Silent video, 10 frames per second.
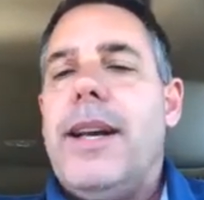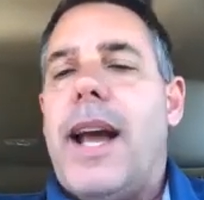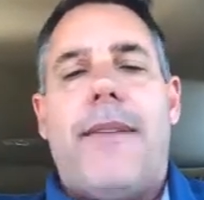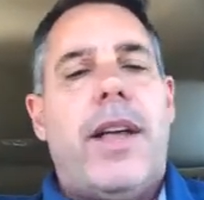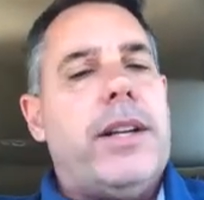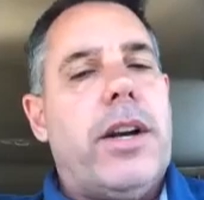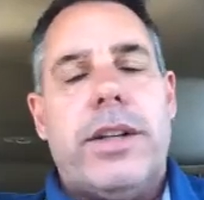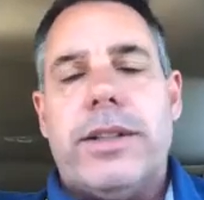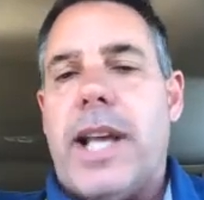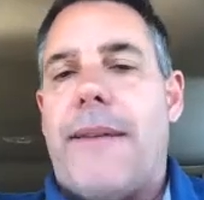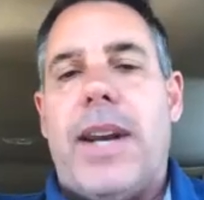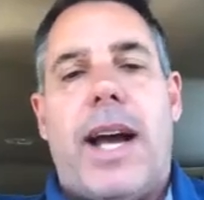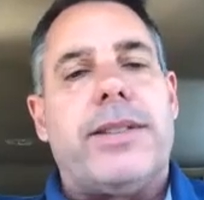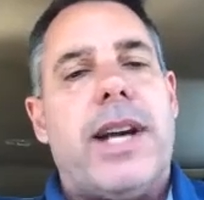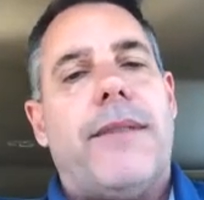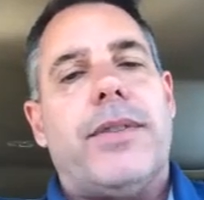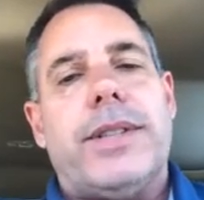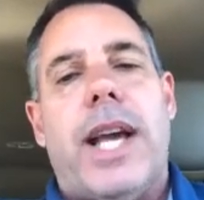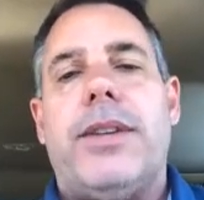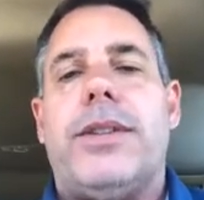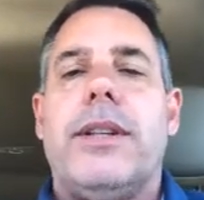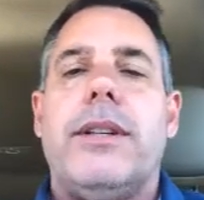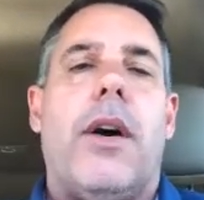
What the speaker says: And then, you just have a nice conversation.